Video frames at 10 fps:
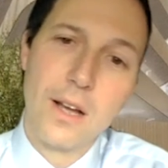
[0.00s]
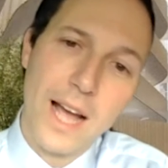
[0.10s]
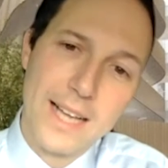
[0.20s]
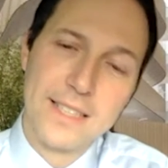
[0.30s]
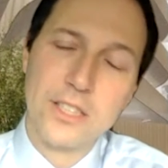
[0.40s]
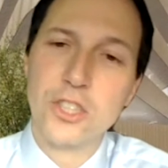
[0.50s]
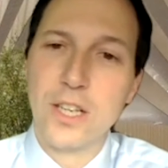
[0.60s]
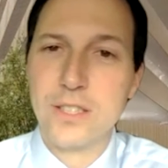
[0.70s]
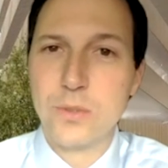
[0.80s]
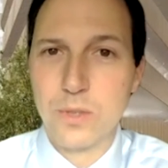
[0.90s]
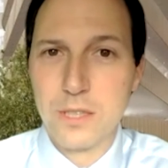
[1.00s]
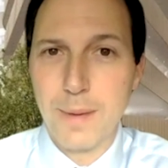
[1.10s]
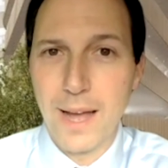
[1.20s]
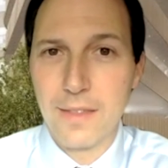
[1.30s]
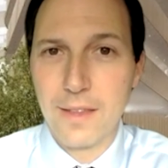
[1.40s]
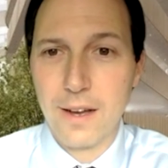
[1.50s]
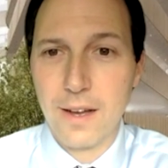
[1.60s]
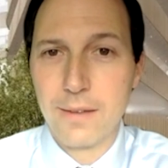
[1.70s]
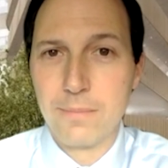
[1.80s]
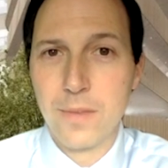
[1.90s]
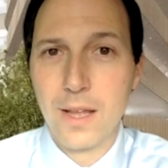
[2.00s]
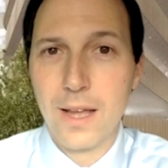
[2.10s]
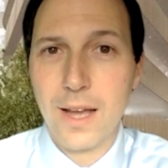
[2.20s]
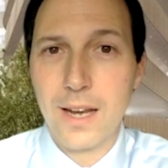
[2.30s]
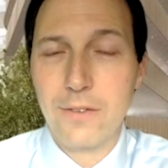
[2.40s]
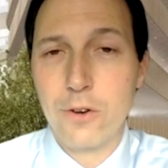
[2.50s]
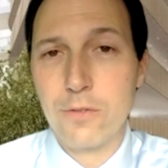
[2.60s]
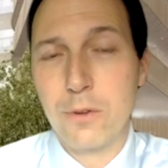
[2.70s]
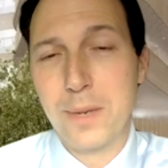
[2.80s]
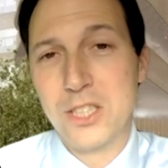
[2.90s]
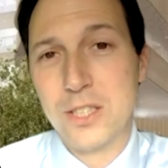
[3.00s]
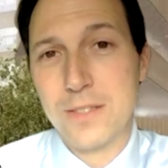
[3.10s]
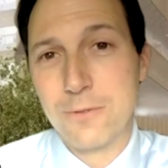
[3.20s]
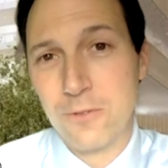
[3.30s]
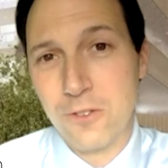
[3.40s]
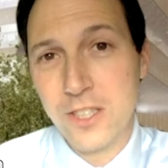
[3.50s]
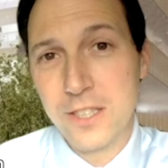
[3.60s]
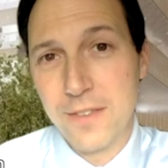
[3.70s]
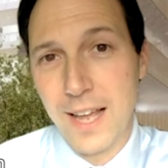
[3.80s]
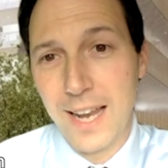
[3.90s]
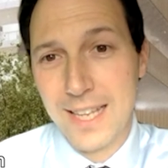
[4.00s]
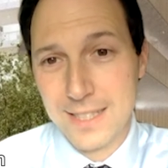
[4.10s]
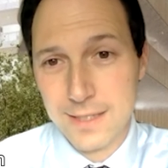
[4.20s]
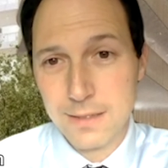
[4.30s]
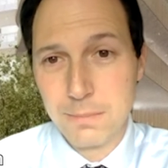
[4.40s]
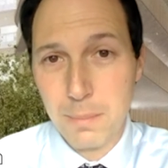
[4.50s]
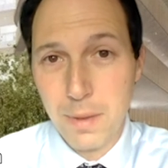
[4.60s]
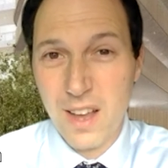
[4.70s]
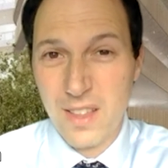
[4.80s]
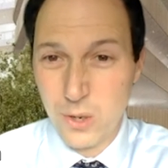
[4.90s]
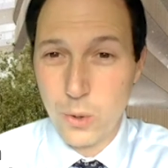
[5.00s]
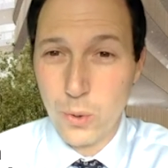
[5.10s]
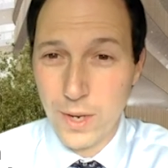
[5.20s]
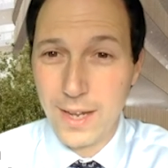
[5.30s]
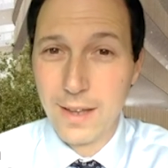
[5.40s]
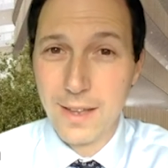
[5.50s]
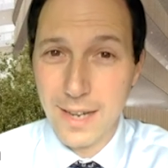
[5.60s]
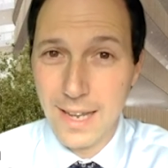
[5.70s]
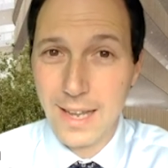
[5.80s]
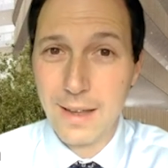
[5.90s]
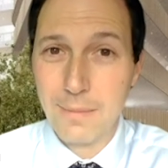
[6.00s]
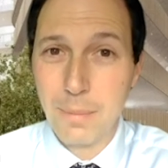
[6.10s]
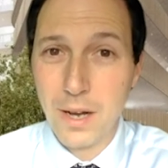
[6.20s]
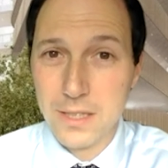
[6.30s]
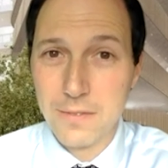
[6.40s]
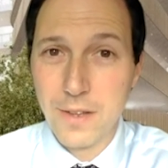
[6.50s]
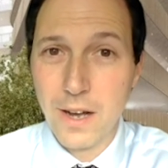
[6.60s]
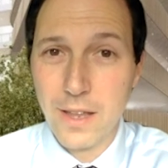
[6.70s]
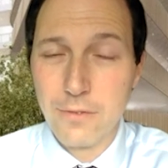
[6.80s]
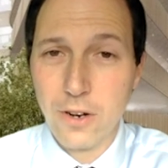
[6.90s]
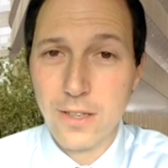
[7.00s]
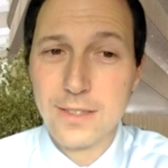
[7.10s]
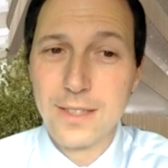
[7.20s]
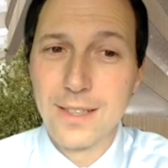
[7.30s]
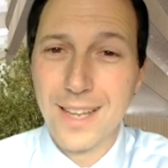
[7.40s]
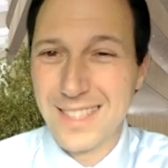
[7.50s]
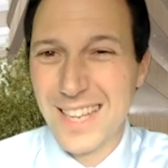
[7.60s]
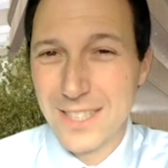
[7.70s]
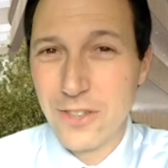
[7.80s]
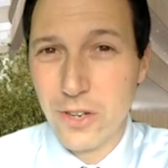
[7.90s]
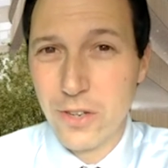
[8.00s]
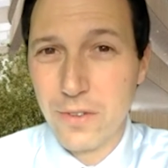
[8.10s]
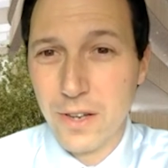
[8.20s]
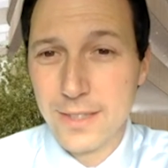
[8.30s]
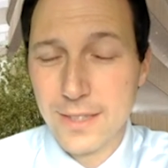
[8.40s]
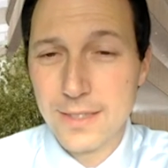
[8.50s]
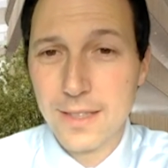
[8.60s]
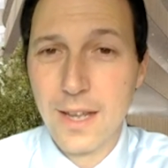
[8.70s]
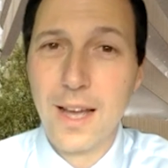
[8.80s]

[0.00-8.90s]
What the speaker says: as it shines towards the back of the eye. And if your inflammation is in front of that lens, but behind the cornea, the clear part of the eye at the front, that's anterior uveitis.